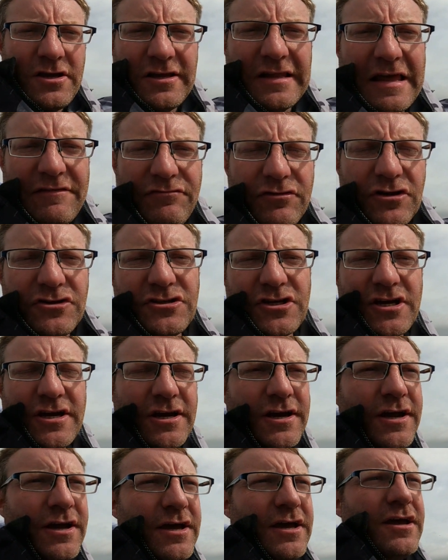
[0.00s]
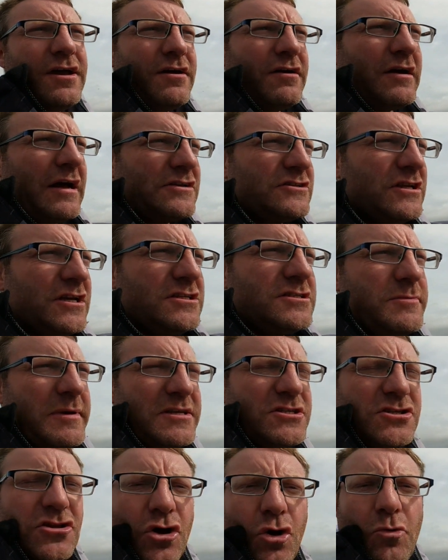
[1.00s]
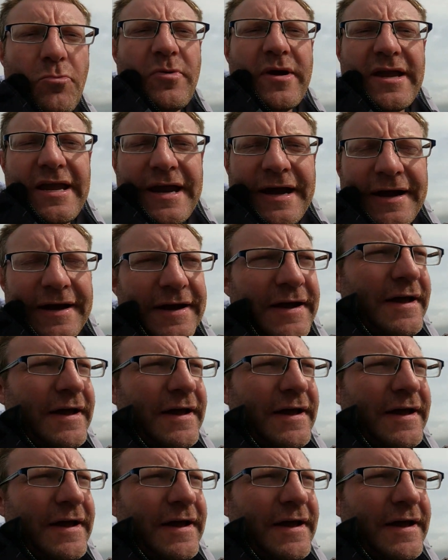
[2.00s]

levelers, as it is a bit slopey.